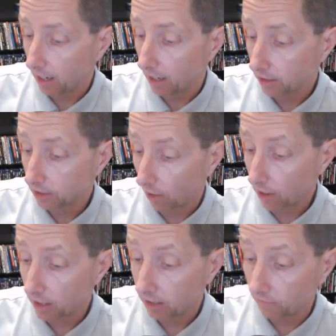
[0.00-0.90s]

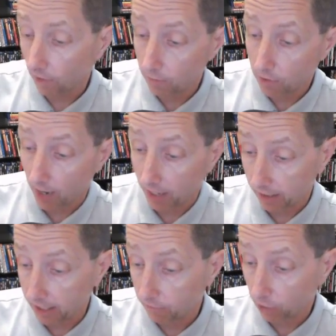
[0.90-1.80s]
Starring in this film, you had
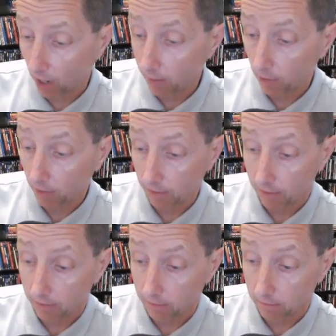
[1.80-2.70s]
Liev Schreiber,
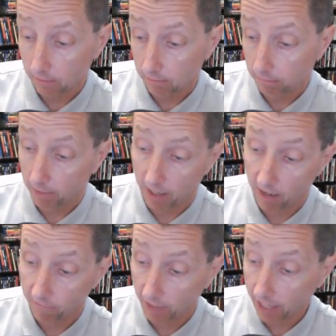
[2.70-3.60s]
Ben
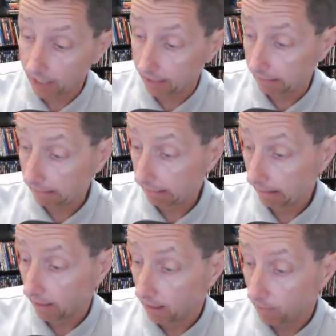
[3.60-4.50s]
Affleck,
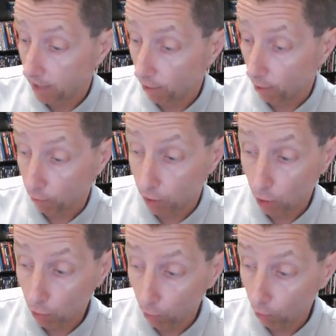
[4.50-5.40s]
Peter
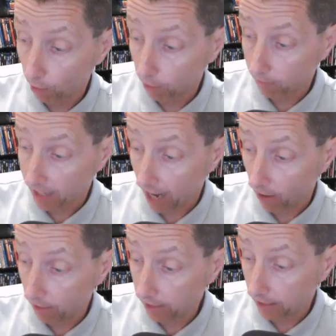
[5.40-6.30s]
O'Toole, Rose
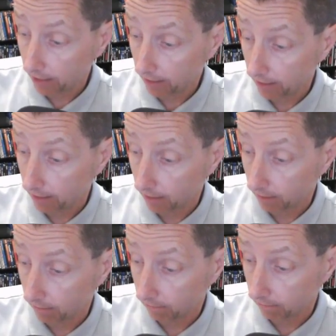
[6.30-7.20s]

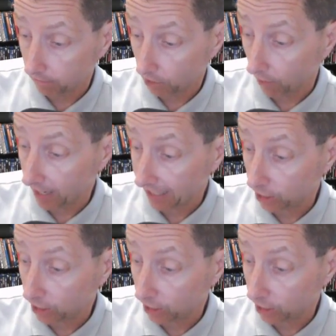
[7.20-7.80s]
McGowan, Joanna